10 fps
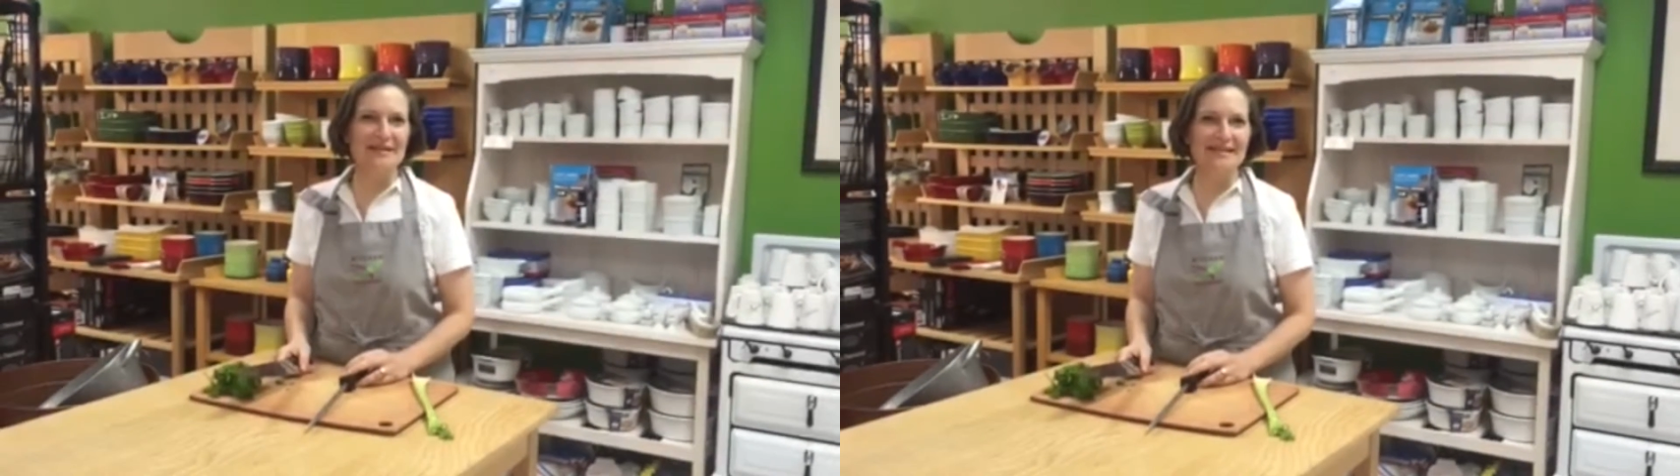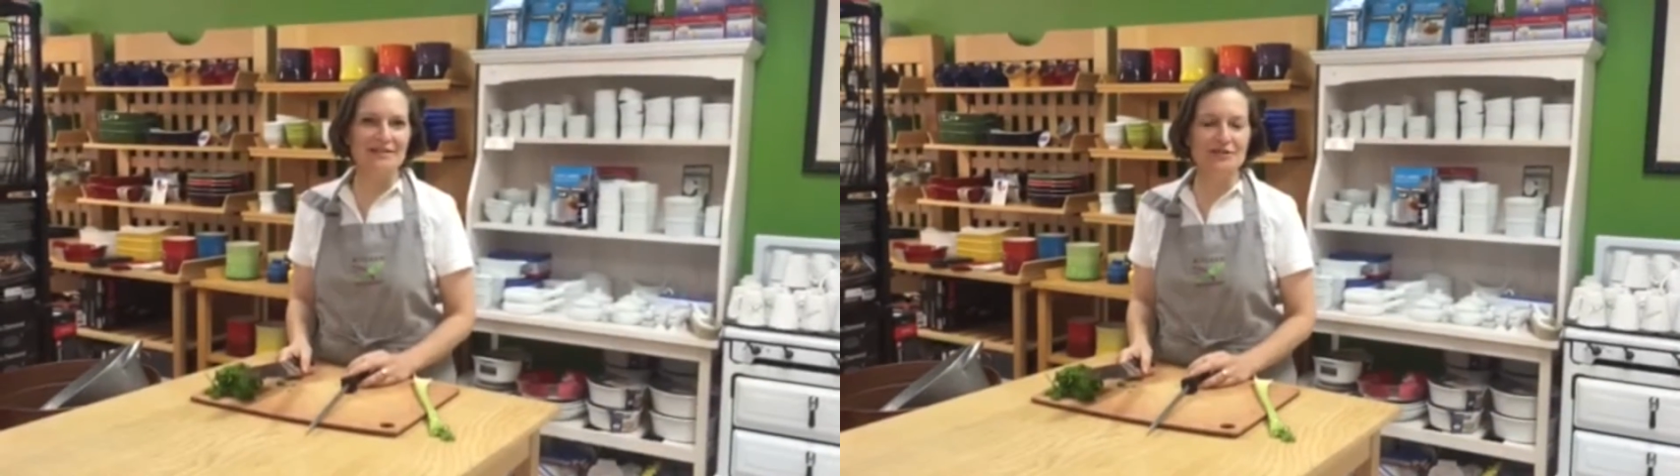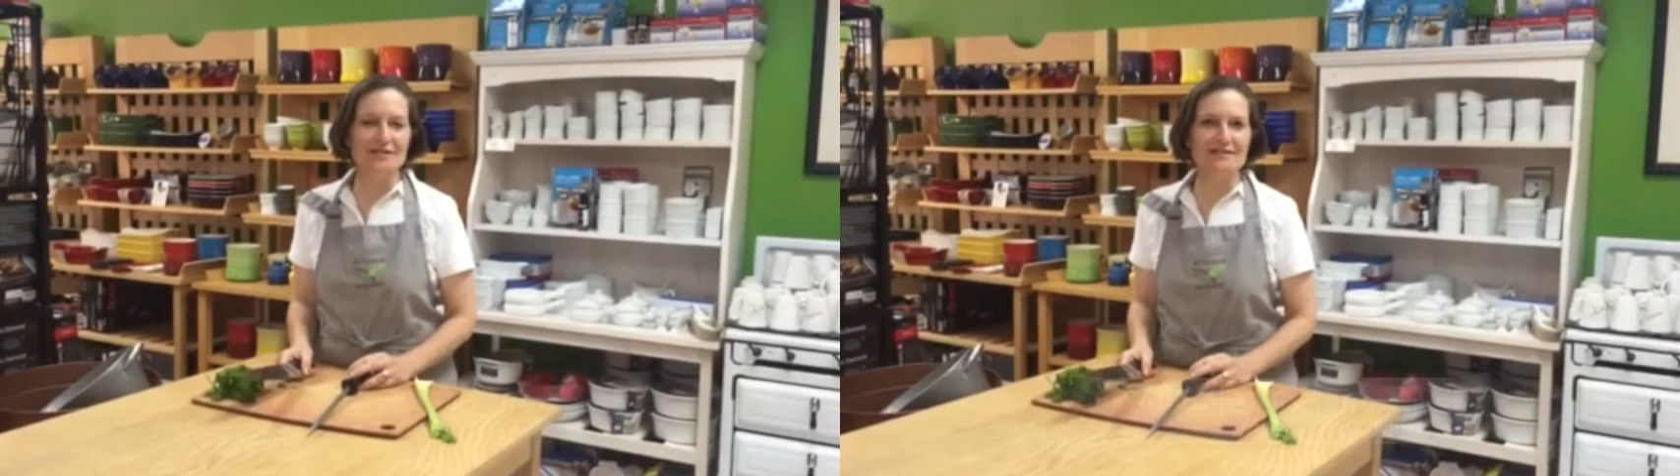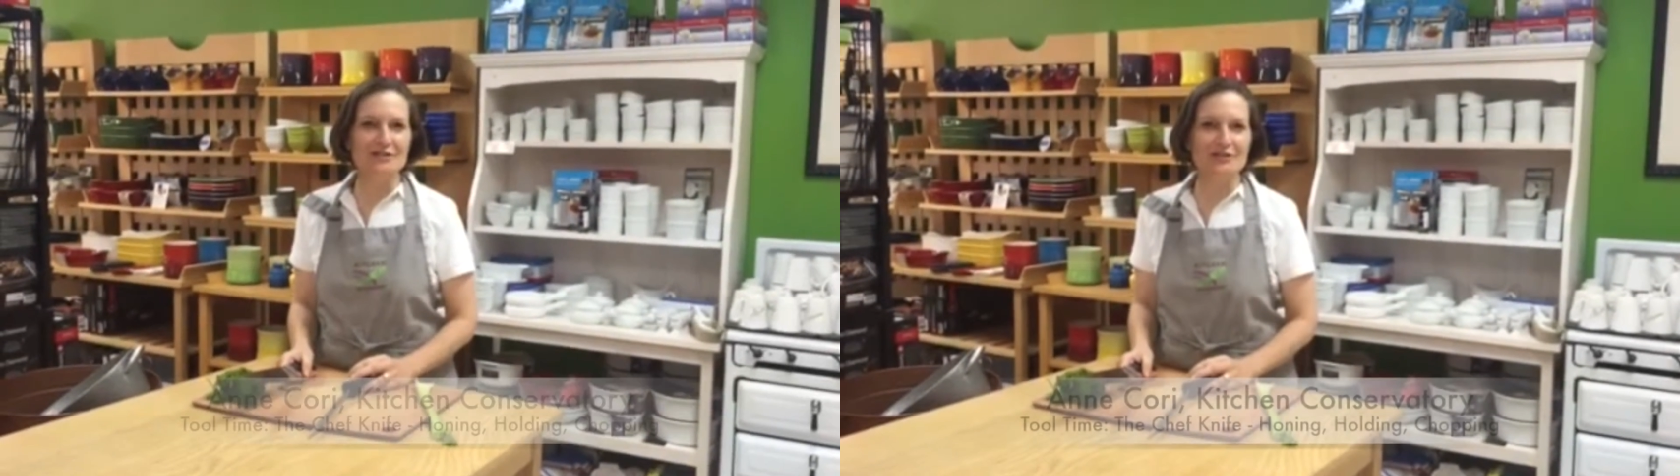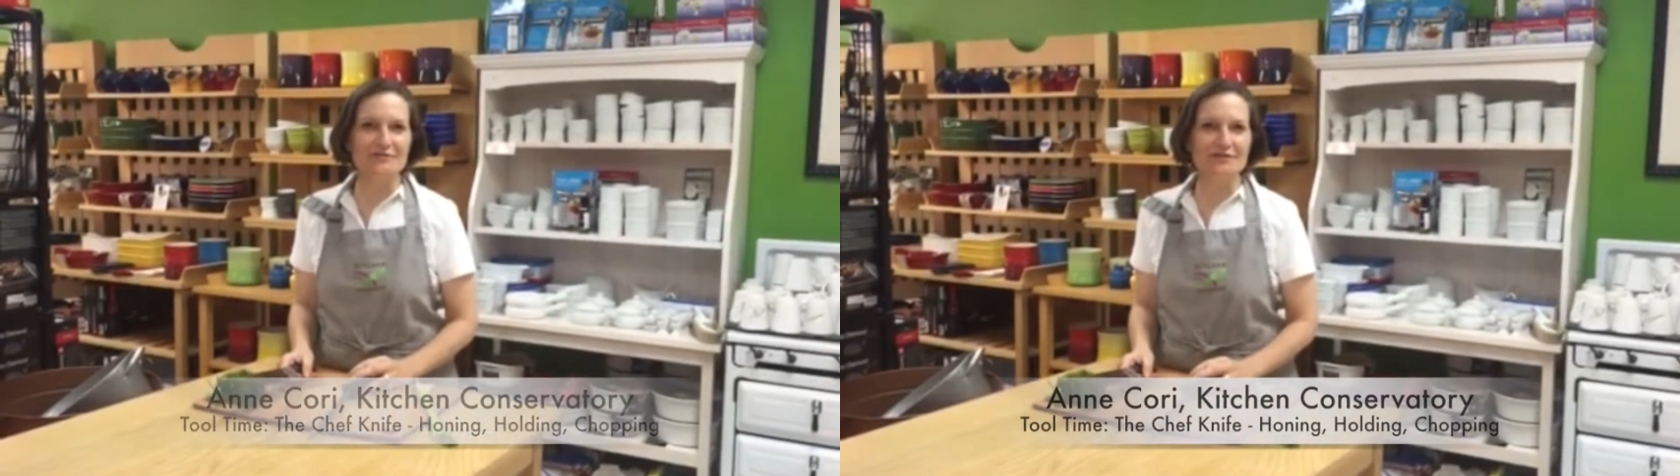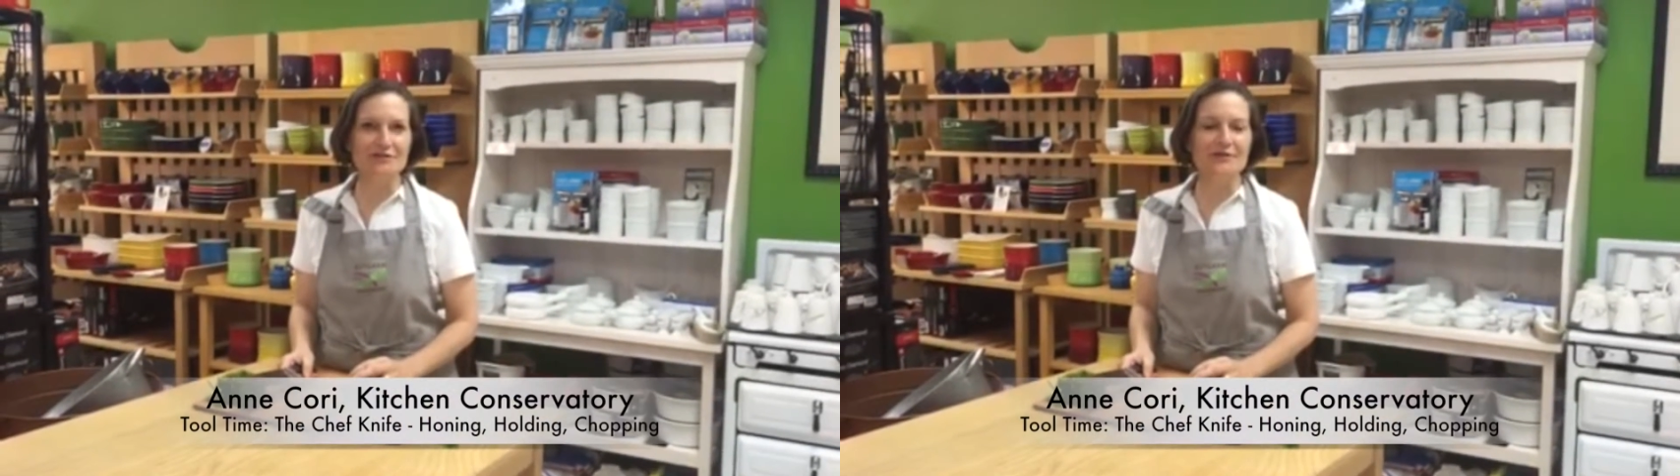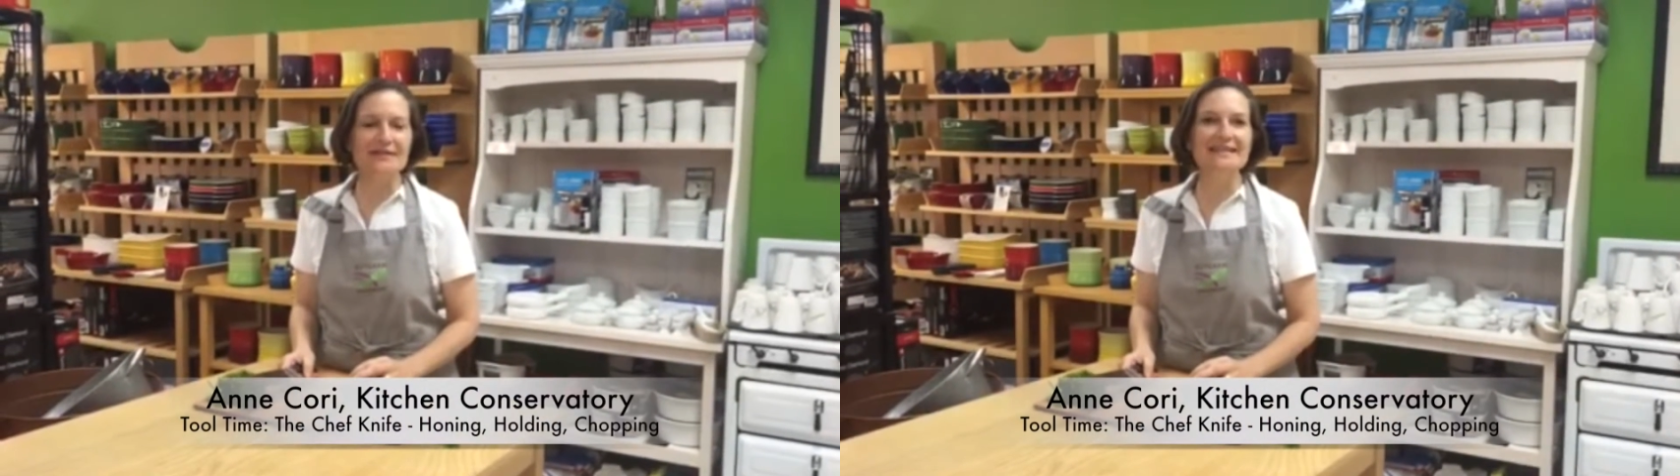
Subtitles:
at Kitchen Conservatory.